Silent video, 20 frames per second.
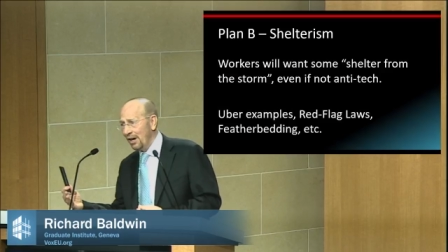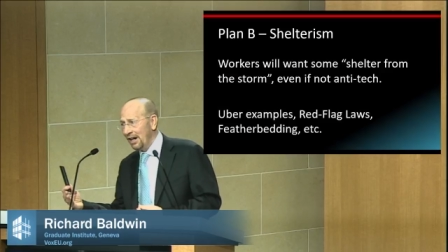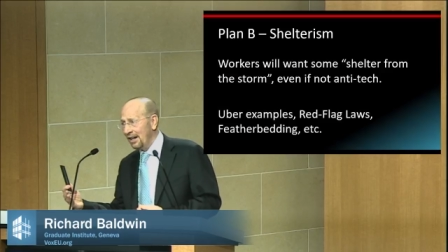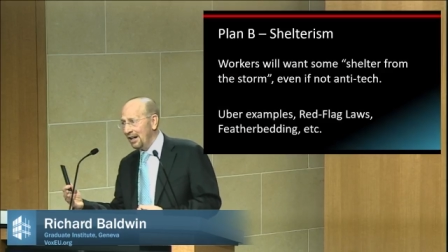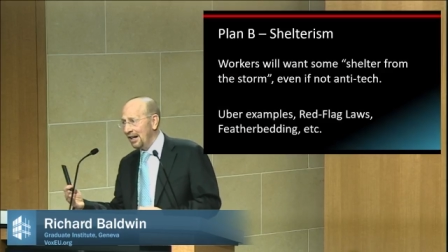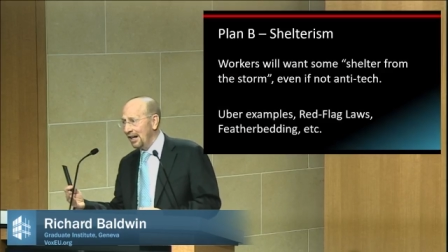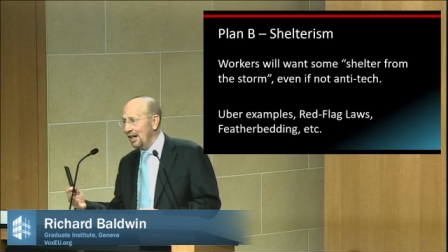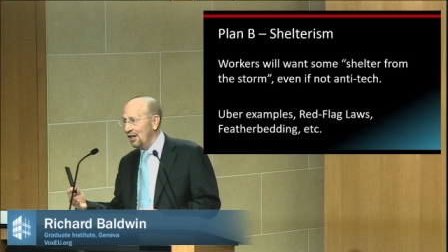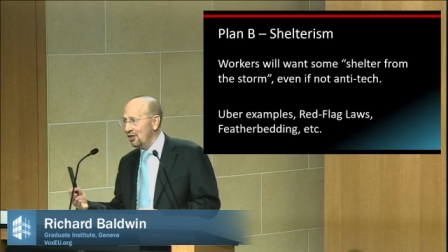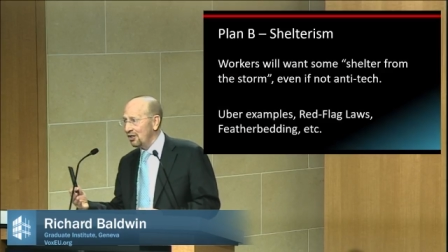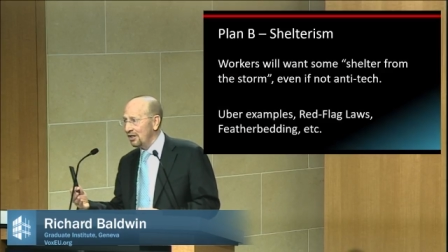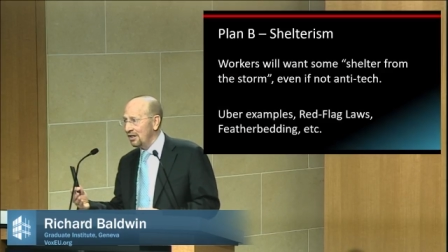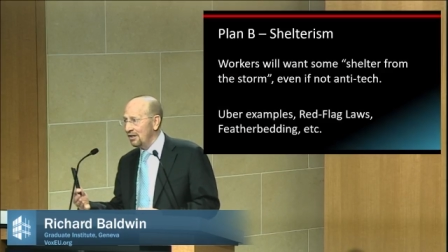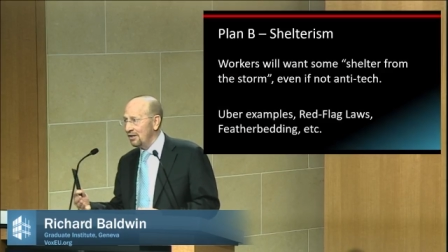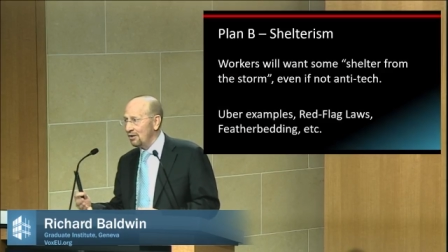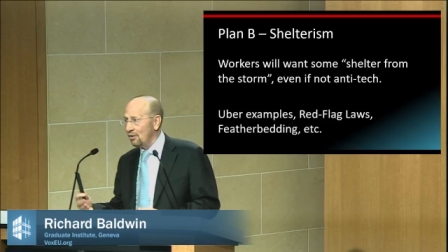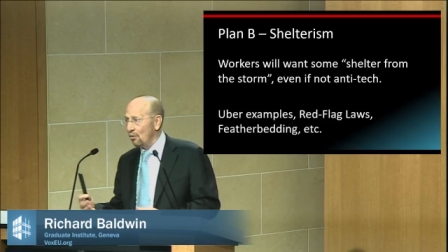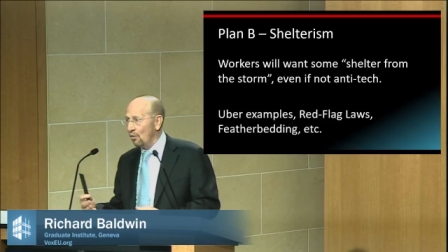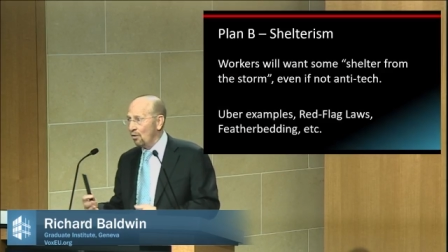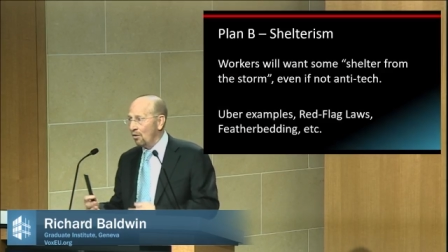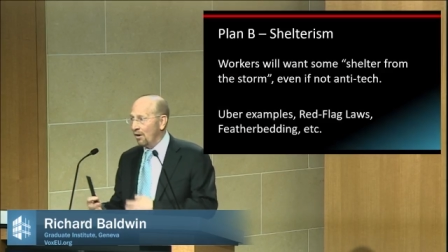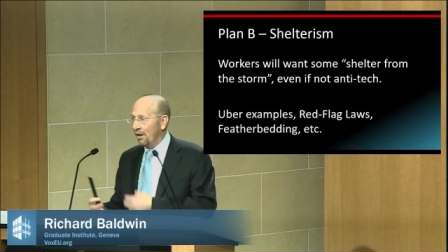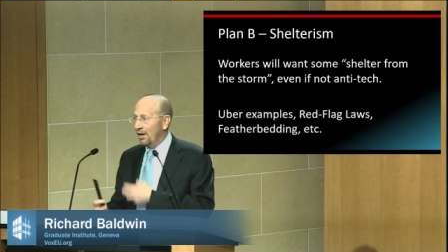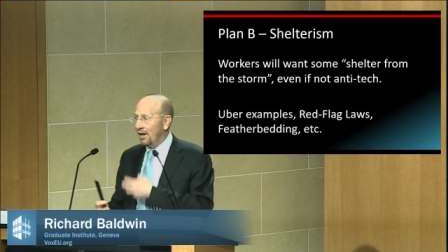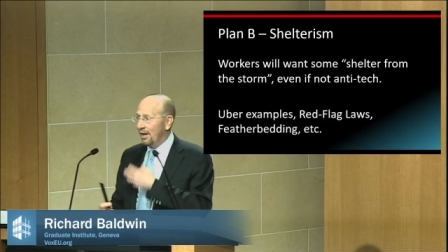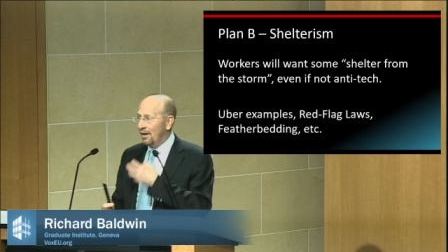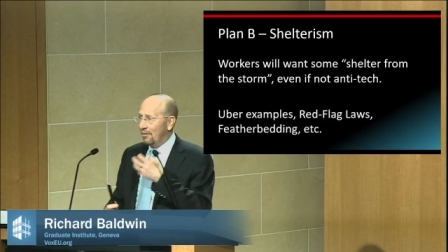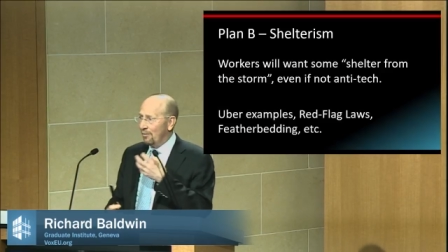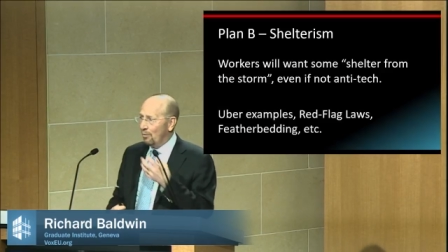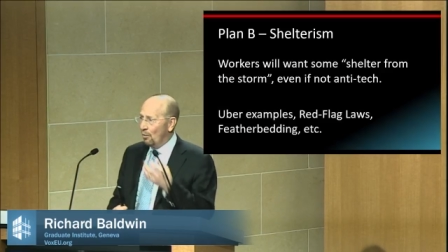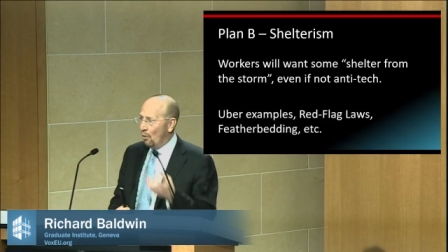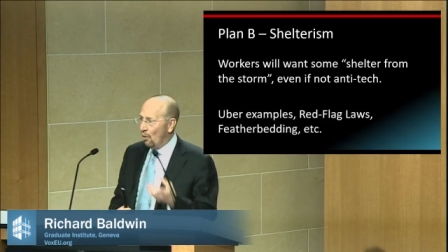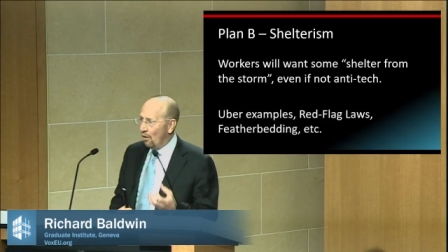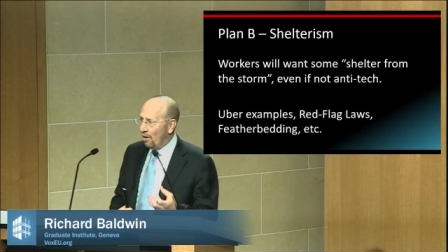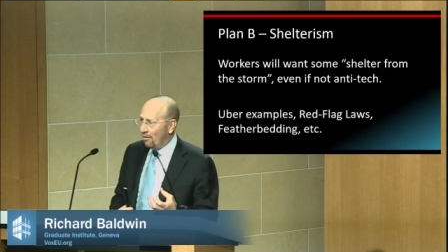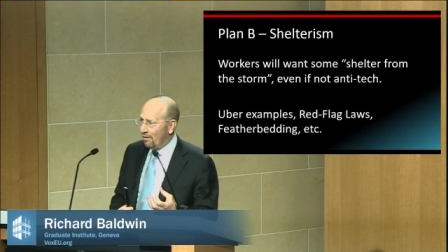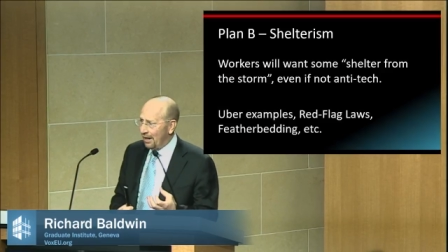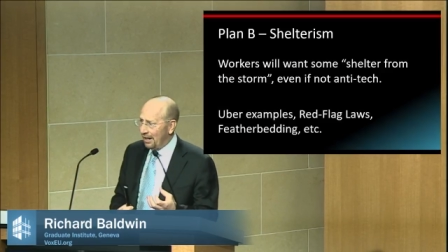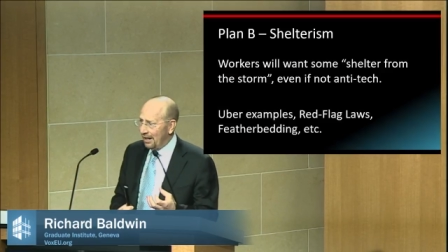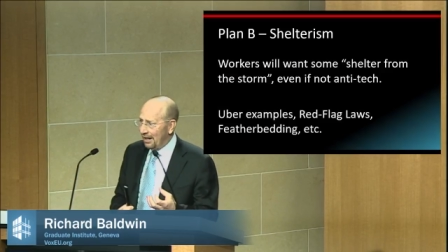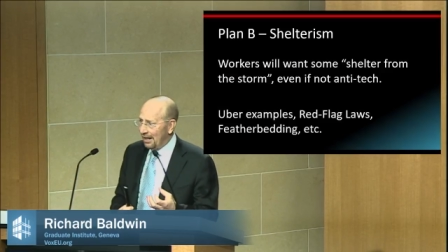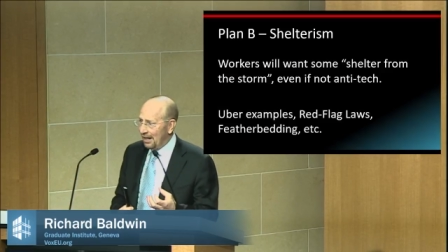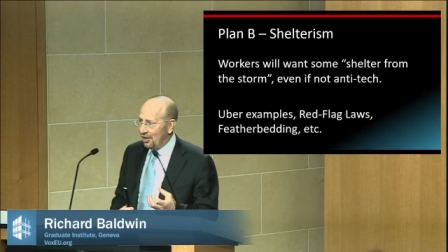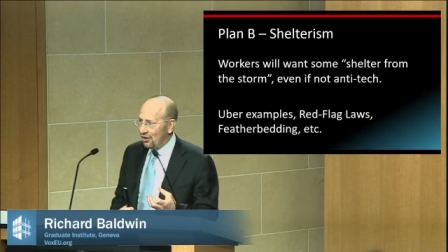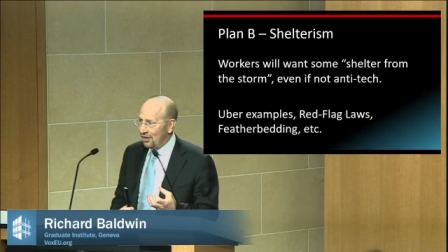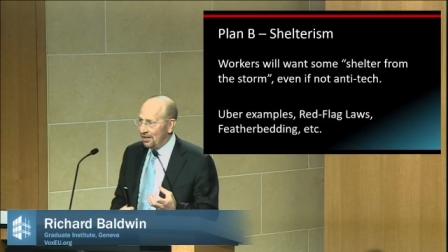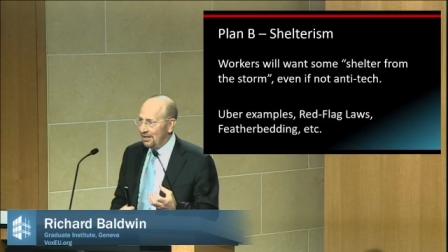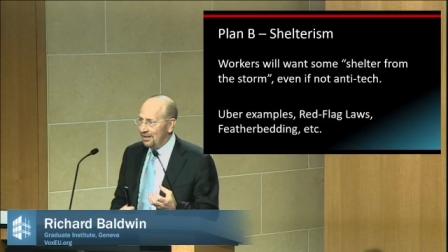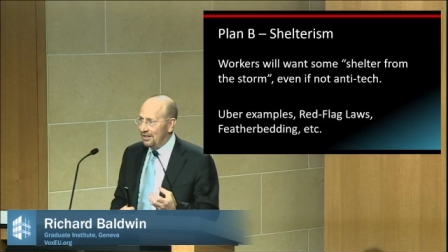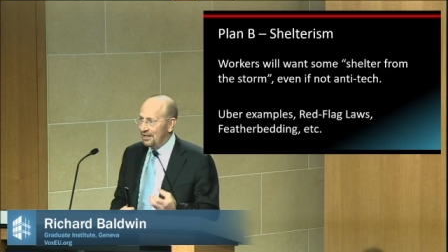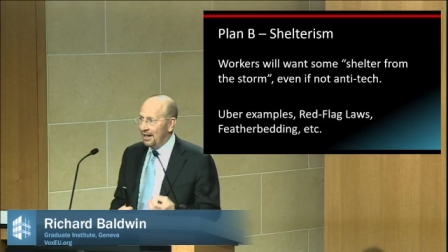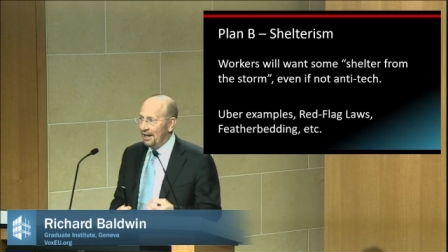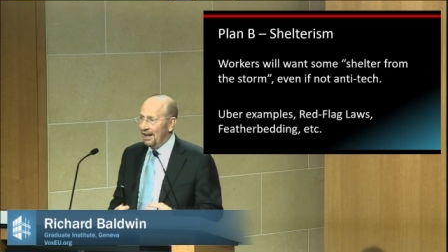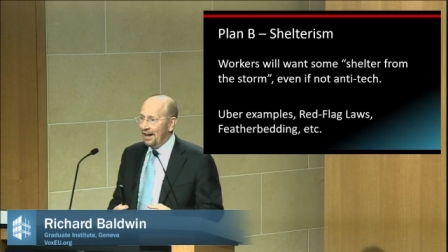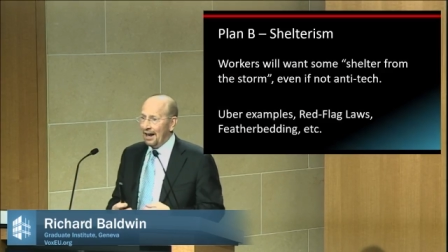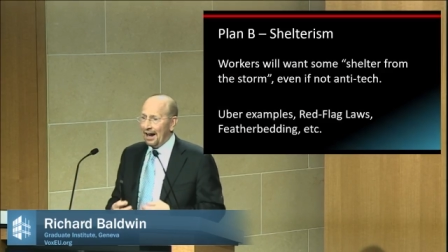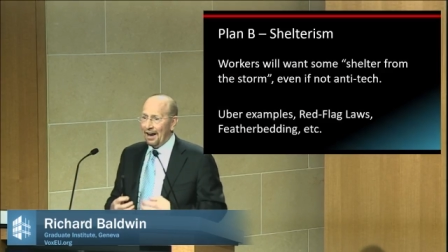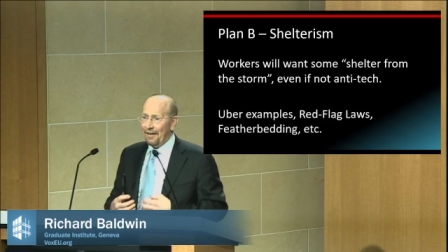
regulations or more regulations,